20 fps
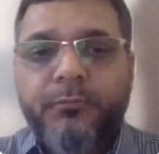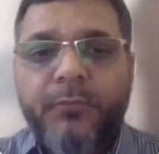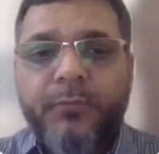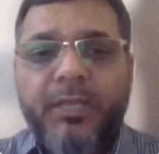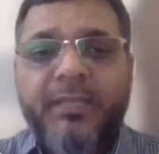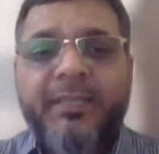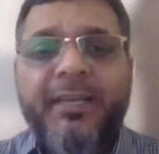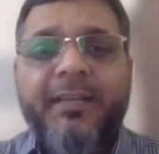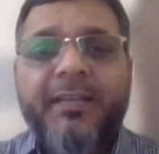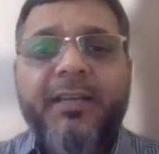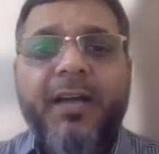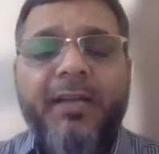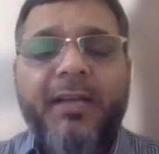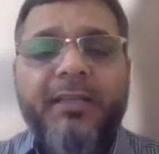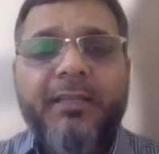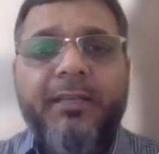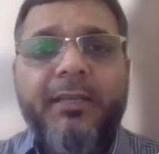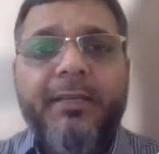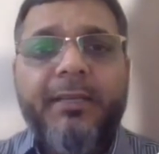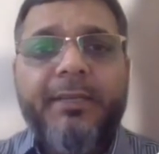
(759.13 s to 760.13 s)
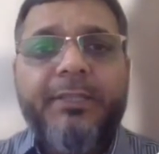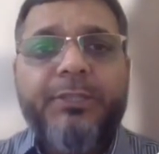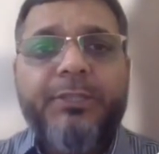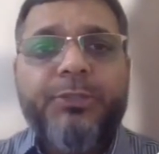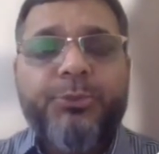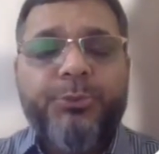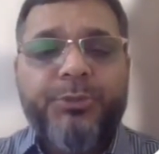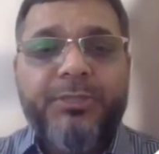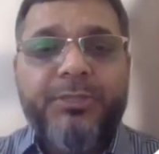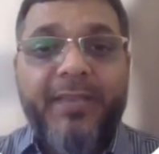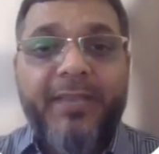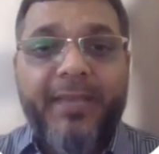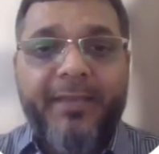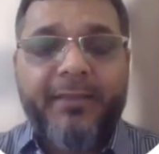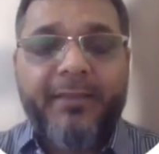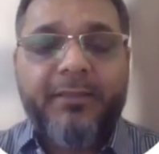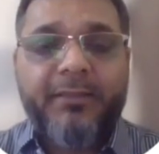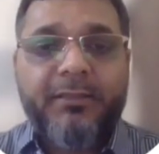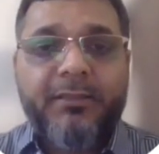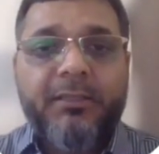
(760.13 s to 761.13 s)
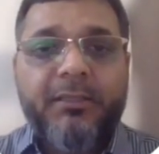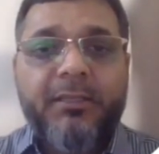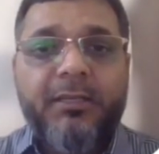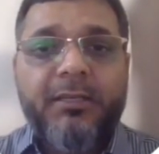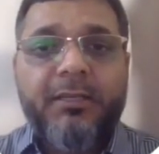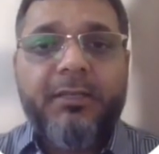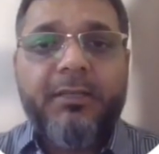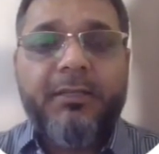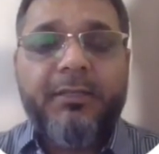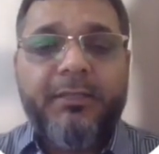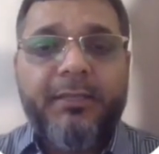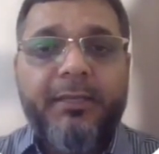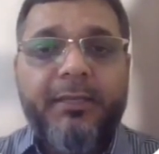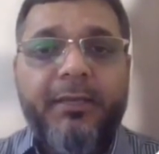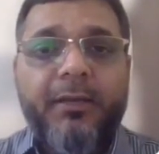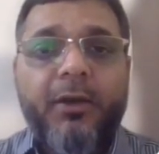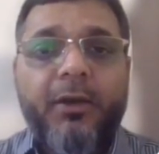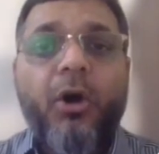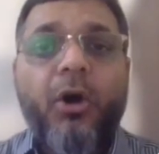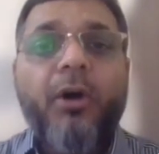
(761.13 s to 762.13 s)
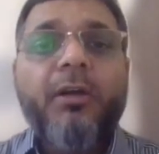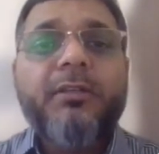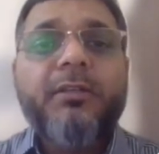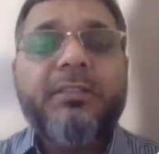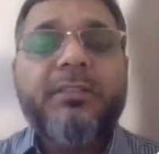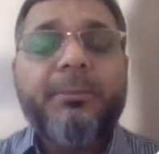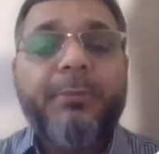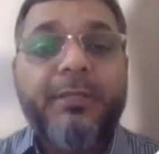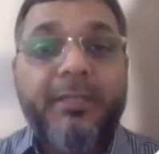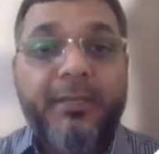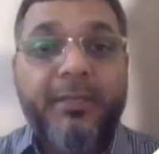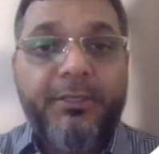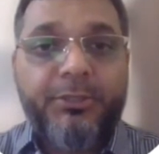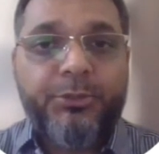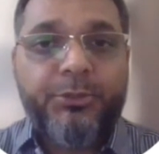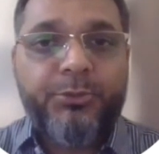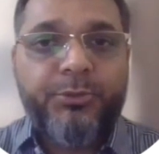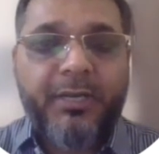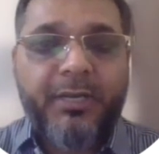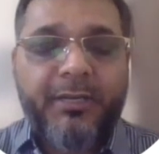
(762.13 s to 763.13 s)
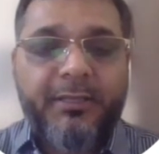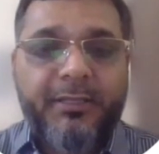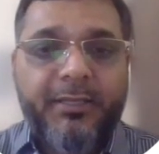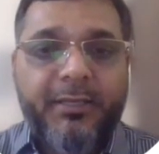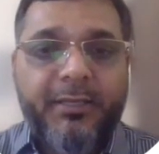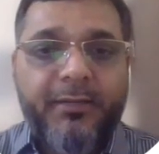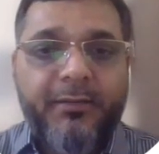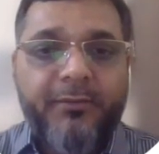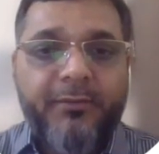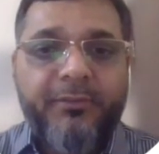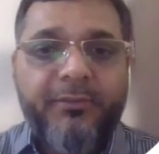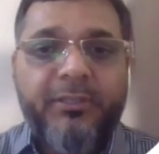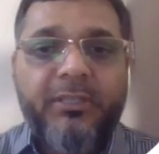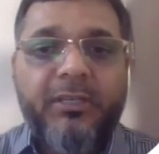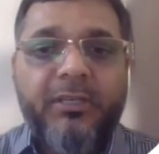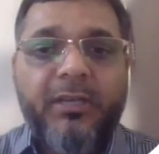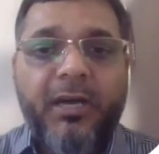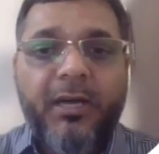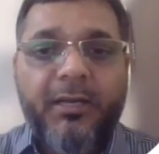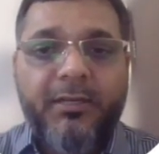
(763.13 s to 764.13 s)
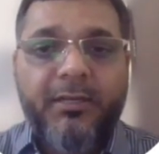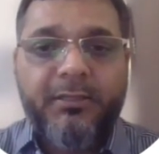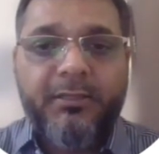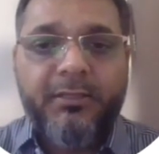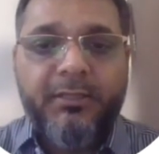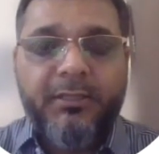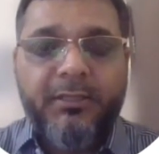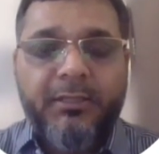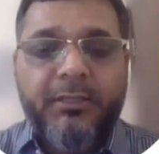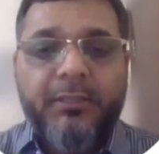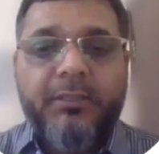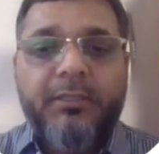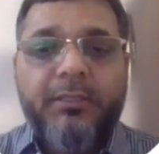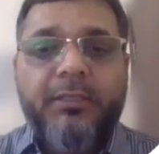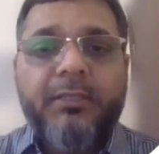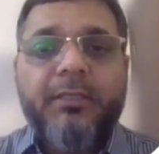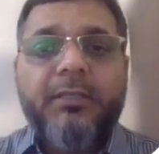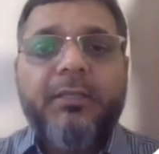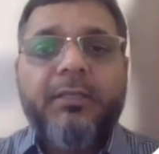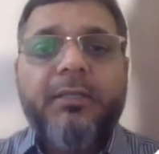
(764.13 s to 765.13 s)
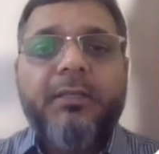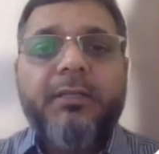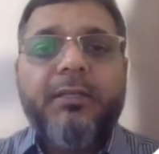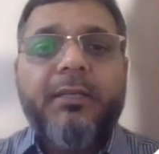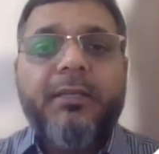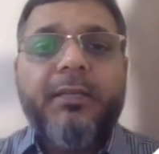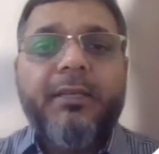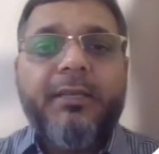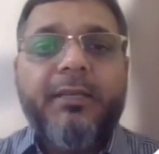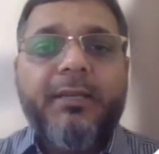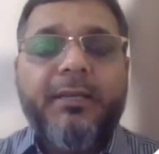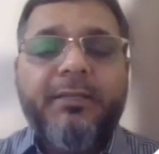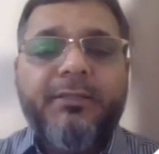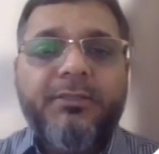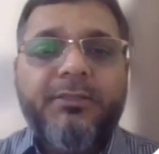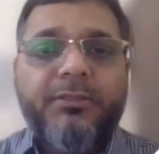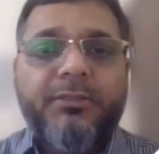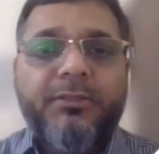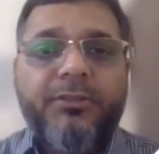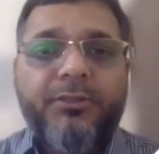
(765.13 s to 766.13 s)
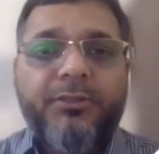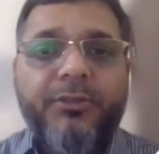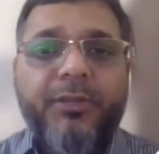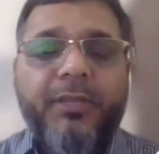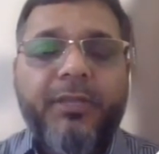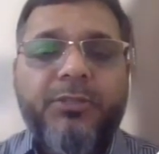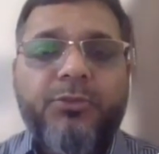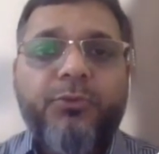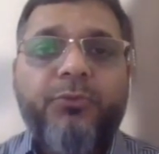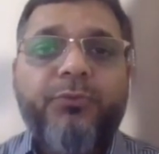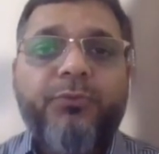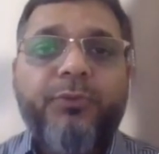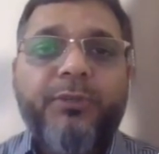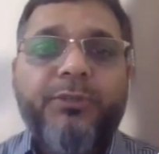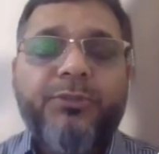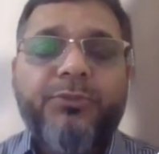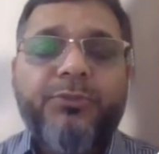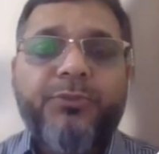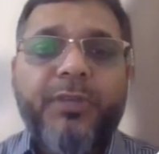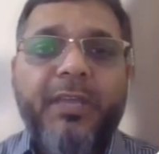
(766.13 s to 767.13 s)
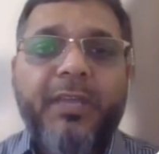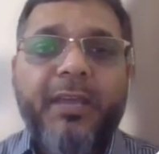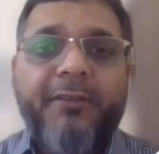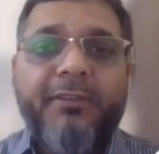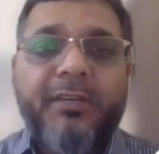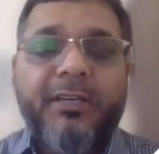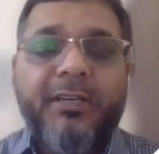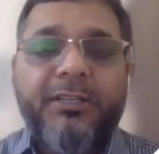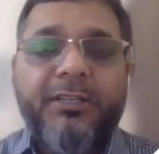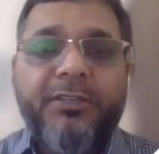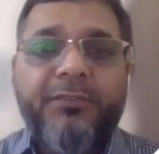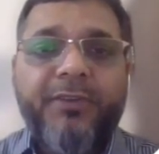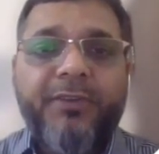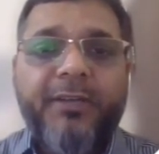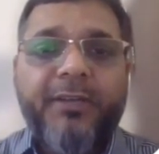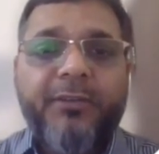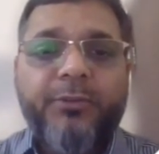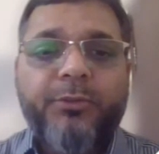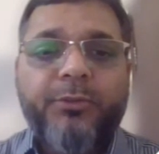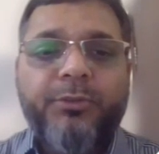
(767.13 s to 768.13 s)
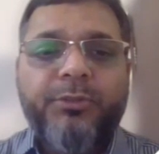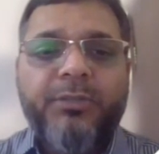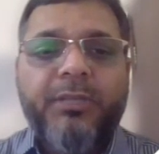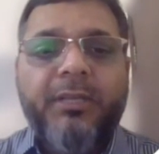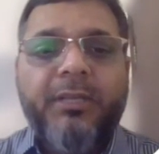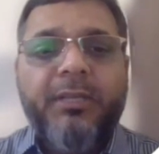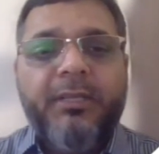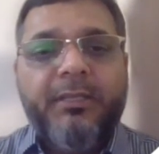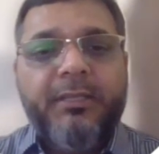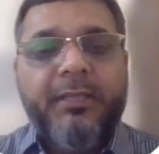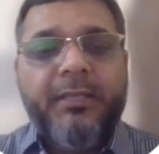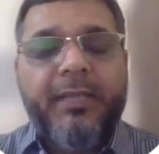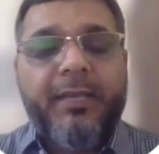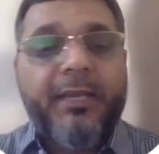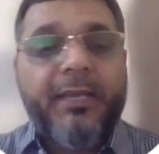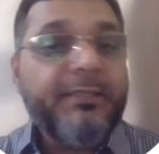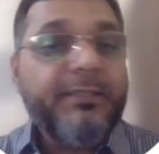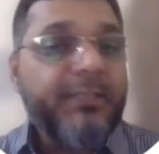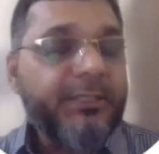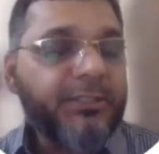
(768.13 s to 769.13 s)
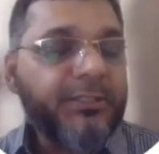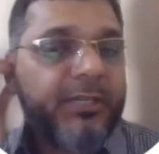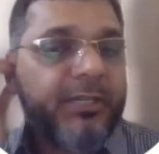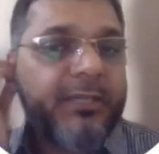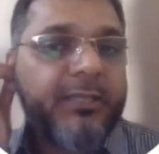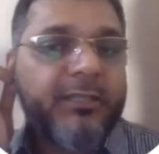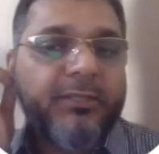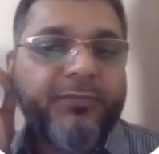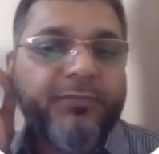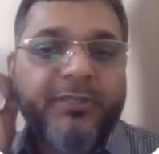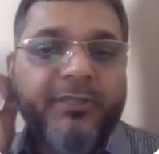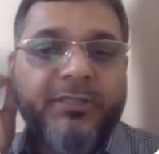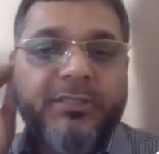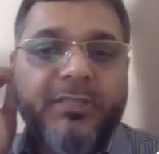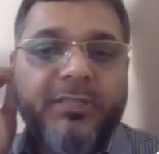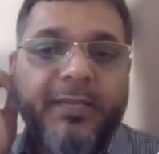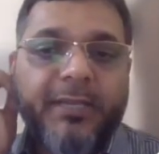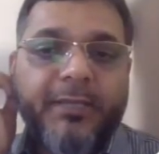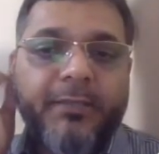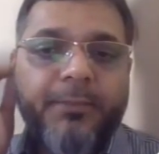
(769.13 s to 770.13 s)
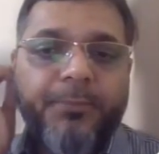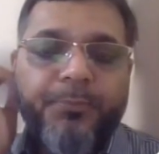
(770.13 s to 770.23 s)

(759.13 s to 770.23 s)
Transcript: that are there any issues lying there, or some other issues are there within our the areas. Okay, so once we have identified those, then as I said in the first slide,